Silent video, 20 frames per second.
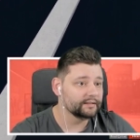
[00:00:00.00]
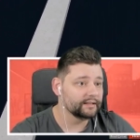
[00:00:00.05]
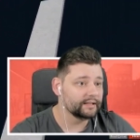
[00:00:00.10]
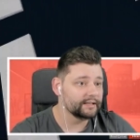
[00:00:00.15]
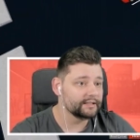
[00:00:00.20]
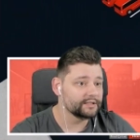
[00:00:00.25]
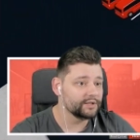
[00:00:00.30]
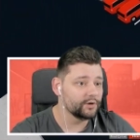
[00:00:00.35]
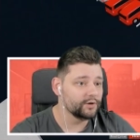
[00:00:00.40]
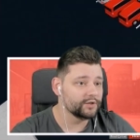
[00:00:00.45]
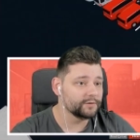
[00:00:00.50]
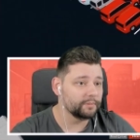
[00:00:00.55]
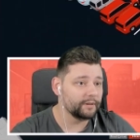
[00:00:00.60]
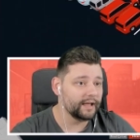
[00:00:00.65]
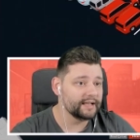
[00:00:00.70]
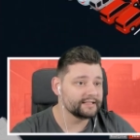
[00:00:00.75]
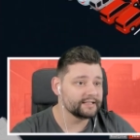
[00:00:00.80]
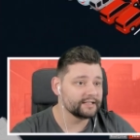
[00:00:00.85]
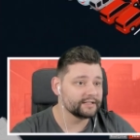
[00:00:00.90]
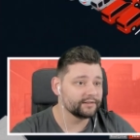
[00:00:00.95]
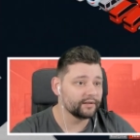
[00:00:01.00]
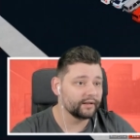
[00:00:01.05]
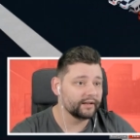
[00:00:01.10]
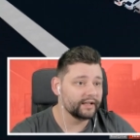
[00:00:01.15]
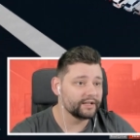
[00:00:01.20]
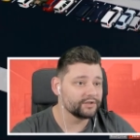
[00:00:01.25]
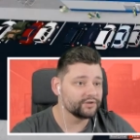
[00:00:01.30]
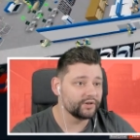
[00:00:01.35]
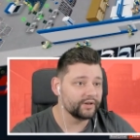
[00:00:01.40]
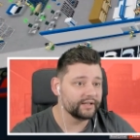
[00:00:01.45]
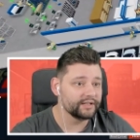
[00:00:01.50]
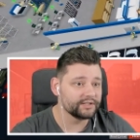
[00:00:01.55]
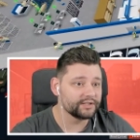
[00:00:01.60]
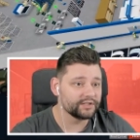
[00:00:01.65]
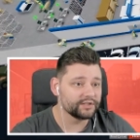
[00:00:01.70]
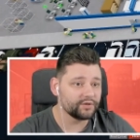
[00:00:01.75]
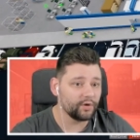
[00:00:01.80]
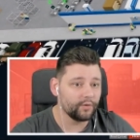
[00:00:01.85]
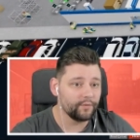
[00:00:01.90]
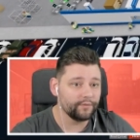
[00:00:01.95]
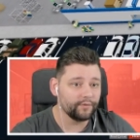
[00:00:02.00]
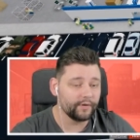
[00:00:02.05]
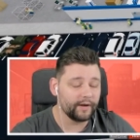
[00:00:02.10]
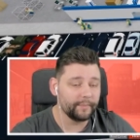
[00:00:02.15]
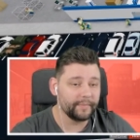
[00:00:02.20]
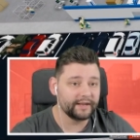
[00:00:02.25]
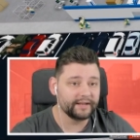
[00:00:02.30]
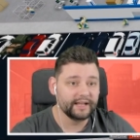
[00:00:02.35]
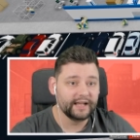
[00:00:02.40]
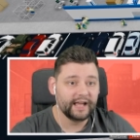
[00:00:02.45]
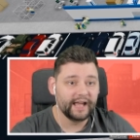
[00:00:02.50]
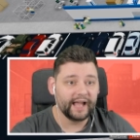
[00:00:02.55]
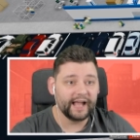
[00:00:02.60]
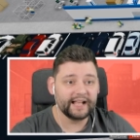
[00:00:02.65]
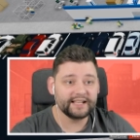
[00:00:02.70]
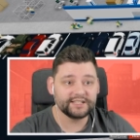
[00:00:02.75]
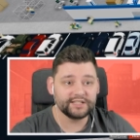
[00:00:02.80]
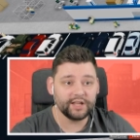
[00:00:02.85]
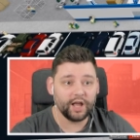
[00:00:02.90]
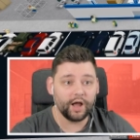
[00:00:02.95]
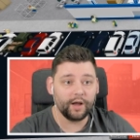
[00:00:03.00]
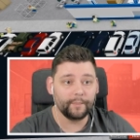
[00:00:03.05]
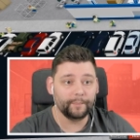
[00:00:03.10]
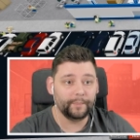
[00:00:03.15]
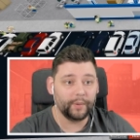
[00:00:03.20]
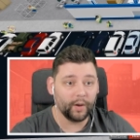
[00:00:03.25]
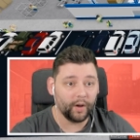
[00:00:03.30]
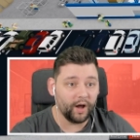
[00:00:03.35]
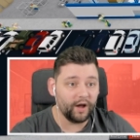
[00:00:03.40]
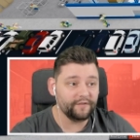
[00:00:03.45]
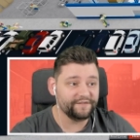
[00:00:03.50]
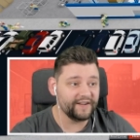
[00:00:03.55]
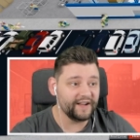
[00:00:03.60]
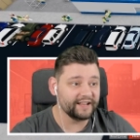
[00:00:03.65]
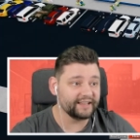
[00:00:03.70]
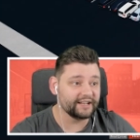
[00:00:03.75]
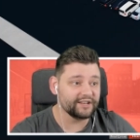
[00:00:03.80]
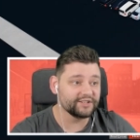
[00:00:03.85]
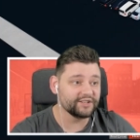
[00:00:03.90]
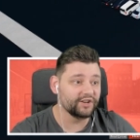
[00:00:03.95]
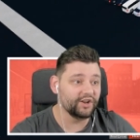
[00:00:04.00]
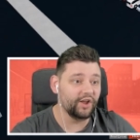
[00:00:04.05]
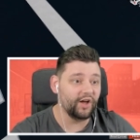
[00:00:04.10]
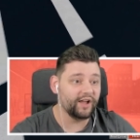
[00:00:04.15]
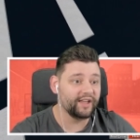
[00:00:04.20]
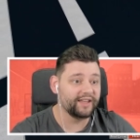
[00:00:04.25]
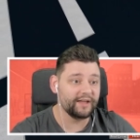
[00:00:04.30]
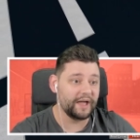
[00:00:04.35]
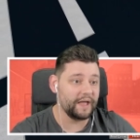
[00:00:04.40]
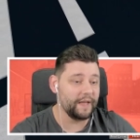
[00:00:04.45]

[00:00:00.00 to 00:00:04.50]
This dude's place is literally so, I mean, it's not perfect, it doesn't look